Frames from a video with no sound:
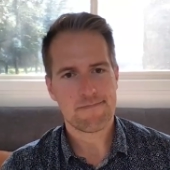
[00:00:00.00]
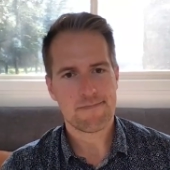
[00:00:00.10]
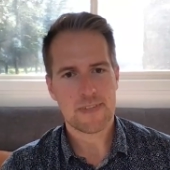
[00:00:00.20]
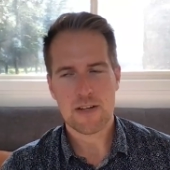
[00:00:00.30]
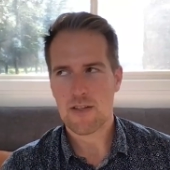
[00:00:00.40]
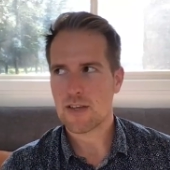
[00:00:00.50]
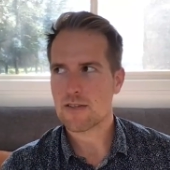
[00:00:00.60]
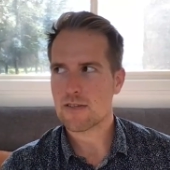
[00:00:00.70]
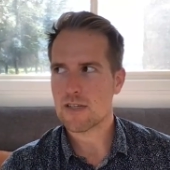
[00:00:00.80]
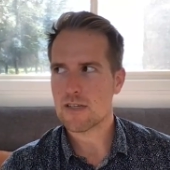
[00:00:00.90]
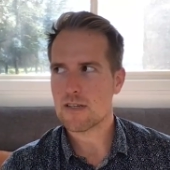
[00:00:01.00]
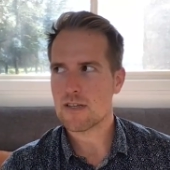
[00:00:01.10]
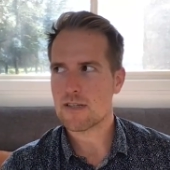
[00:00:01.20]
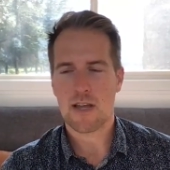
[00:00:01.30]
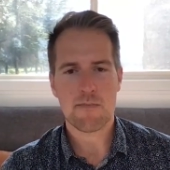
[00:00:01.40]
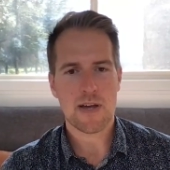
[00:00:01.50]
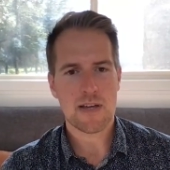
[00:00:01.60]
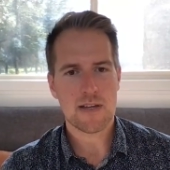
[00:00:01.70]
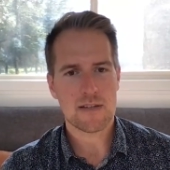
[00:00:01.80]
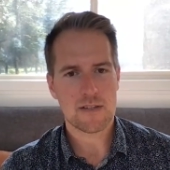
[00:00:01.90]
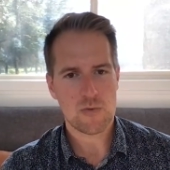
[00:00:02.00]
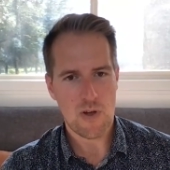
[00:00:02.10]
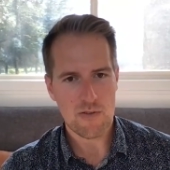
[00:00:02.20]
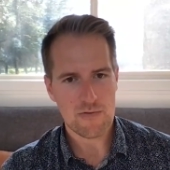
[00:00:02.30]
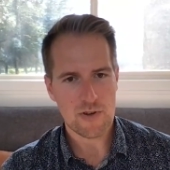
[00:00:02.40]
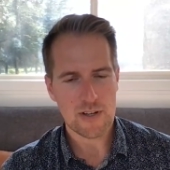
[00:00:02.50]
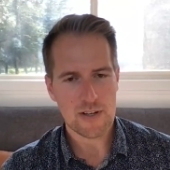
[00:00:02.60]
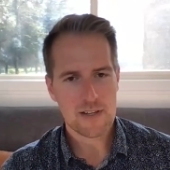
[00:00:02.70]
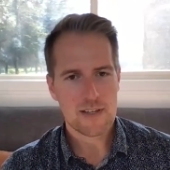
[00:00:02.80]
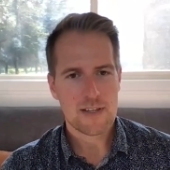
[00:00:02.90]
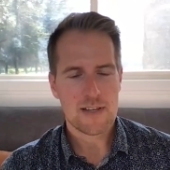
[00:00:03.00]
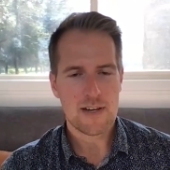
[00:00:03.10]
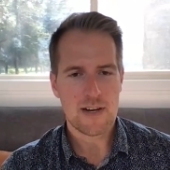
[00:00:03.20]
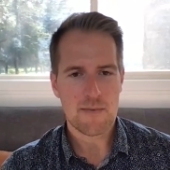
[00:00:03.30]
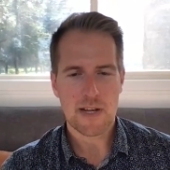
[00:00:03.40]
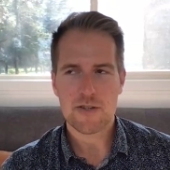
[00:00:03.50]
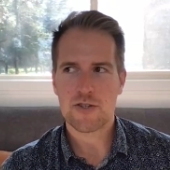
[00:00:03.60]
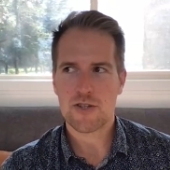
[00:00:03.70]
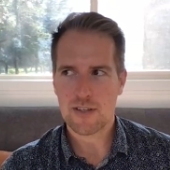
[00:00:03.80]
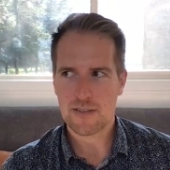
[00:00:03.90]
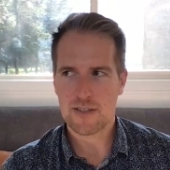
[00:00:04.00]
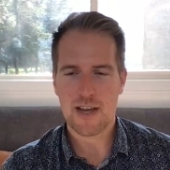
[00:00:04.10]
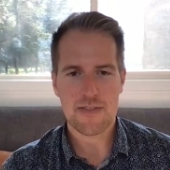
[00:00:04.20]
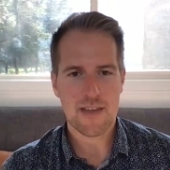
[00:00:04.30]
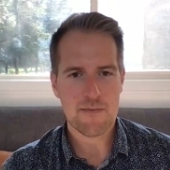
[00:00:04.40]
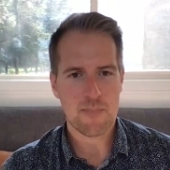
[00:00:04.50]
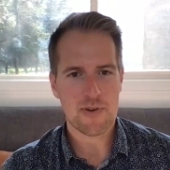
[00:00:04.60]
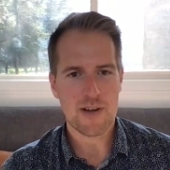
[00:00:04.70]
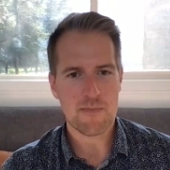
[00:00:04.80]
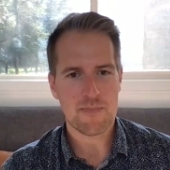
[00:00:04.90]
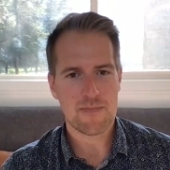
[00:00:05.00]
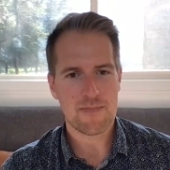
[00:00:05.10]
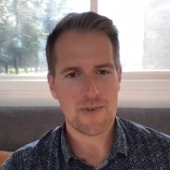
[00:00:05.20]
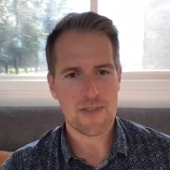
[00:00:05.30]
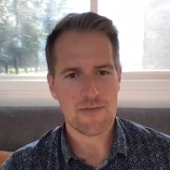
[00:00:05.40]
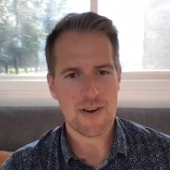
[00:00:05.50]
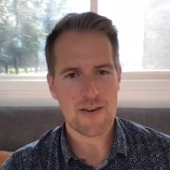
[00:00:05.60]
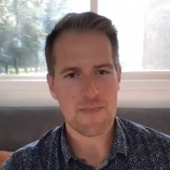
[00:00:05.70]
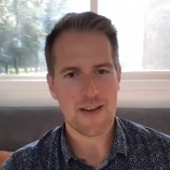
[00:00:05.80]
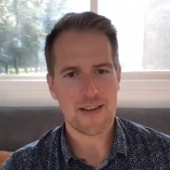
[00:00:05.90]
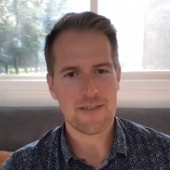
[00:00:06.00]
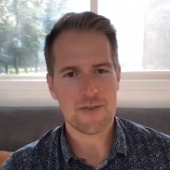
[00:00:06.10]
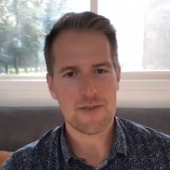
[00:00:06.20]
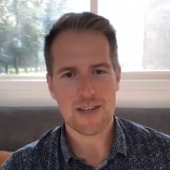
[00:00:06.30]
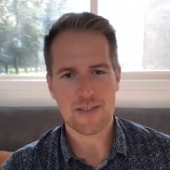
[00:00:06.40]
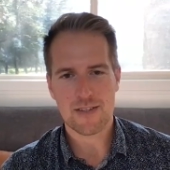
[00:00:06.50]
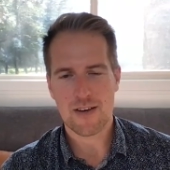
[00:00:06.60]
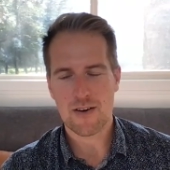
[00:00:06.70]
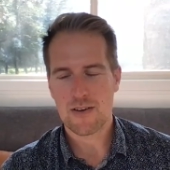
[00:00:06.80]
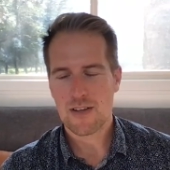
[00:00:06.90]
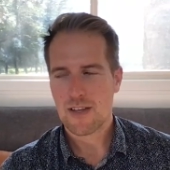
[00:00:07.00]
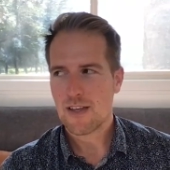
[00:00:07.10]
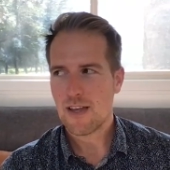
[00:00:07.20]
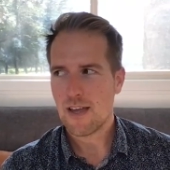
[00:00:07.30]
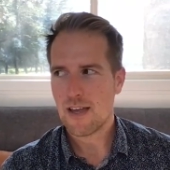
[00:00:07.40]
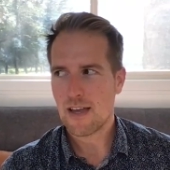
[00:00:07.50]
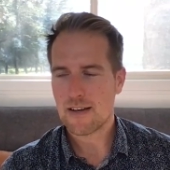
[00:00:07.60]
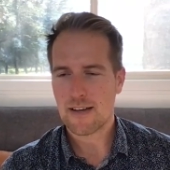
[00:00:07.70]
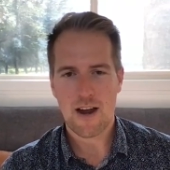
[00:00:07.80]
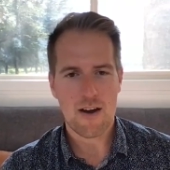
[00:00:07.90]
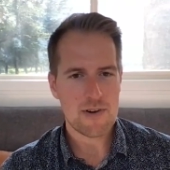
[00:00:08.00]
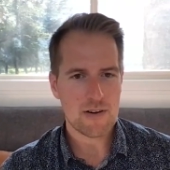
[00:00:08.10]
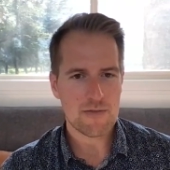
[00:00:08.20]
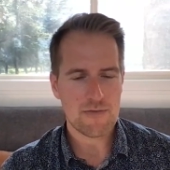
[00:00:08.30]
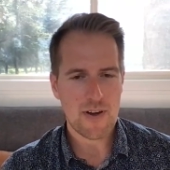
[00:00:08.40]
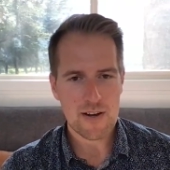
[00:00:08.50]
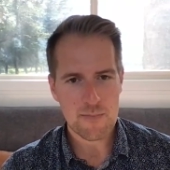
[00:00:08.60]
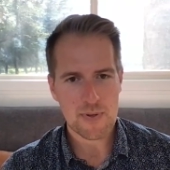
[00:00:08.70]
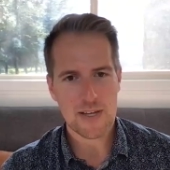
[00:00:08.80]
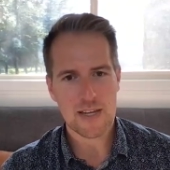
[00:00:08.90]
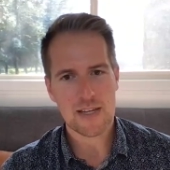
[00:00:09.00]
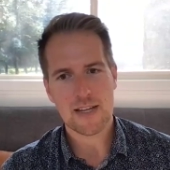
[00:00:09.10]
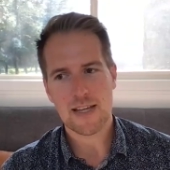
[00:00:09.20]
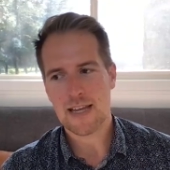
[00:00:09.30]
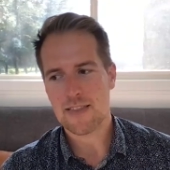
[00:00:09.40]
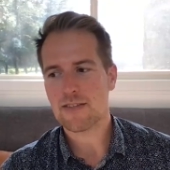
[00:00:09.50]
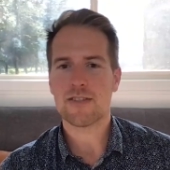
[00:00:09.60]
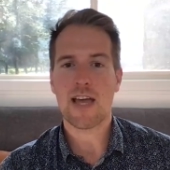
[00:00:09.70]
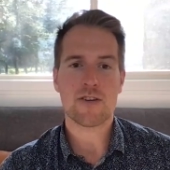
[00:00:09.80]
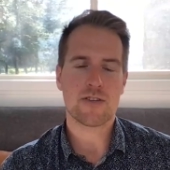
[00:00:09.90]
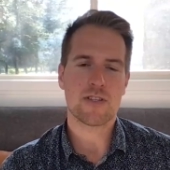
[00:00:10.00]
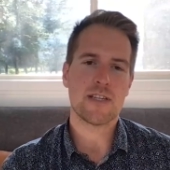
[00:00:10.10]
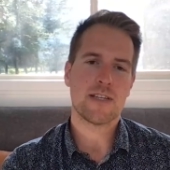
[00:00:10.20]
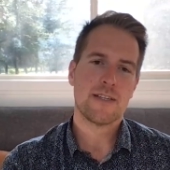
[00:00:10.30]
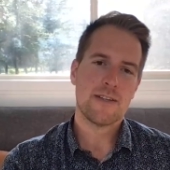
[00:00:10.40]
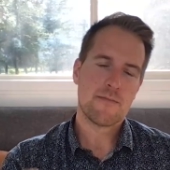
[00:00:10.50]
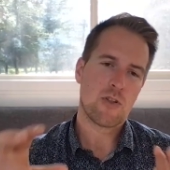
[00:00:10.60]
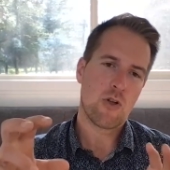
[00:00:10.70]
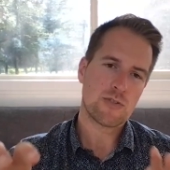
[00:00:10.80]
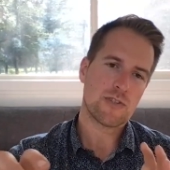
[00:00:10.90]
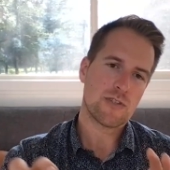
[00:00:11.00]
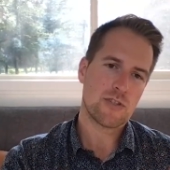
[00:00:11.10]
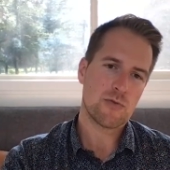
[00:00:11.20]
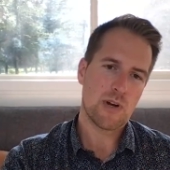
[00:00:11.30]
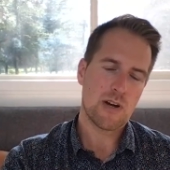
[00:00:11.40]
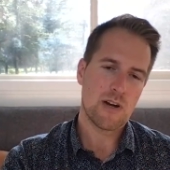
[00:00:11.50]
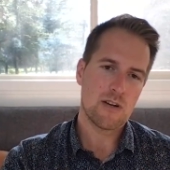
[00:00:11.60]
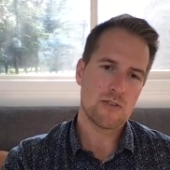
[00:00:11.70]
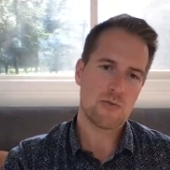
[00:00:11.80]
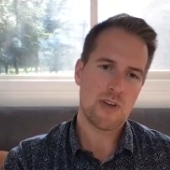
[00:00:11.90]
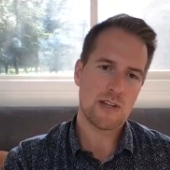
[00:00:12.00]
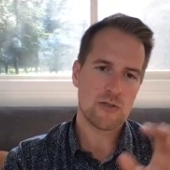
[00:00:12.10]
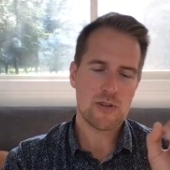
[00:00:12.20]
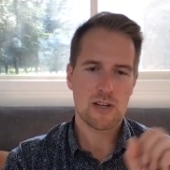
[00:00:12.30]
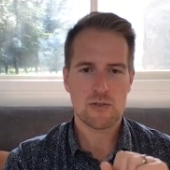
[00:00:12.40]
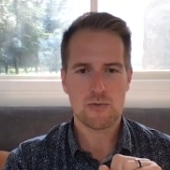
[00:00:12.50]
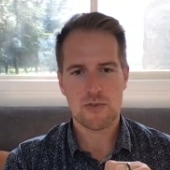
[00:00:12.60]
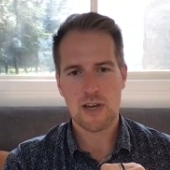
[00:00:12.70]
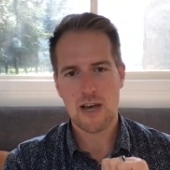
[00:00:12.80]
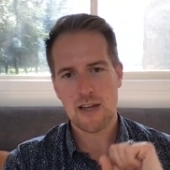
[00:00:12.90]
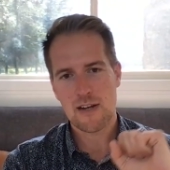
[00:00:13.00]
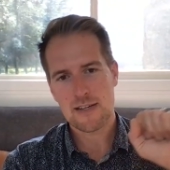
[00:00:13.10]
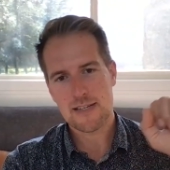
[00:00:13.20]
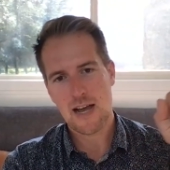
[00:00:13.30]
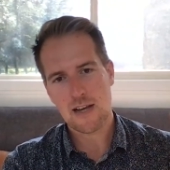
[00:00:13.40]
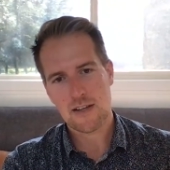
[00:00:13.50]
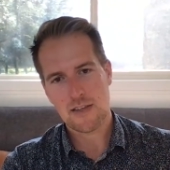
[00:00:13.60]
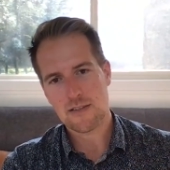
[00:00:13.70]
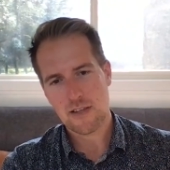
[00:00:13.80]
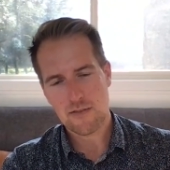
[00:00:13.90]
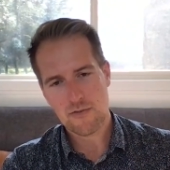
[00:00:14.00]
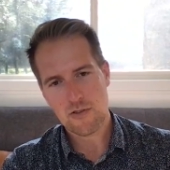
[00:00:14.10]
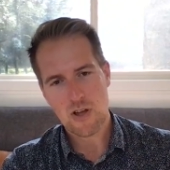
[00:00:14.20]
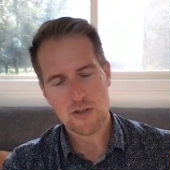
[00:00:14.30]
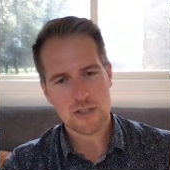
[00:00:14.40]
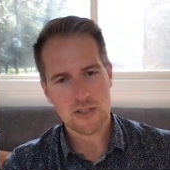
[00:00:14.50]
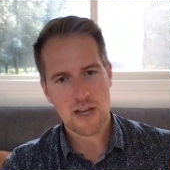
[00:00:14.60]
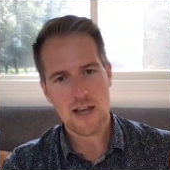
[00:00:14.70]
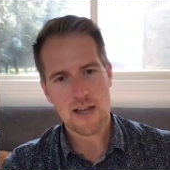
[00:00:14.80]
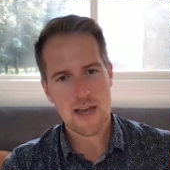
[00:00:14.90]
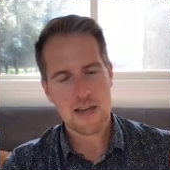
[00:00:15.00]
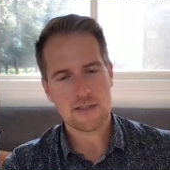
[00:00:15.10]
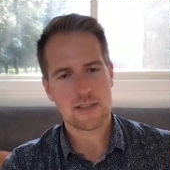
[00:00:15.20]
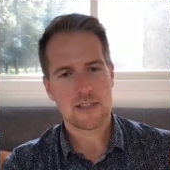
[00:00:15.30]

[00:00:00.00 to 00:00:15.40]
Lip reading: think it's a 10 by 12 foot. And I just got that put up with a friend of mine a few days ago, and I carved out a fire pit. And this is actually closer to where, so we've got two docks. We've got a dock that's like for launching the kayaks,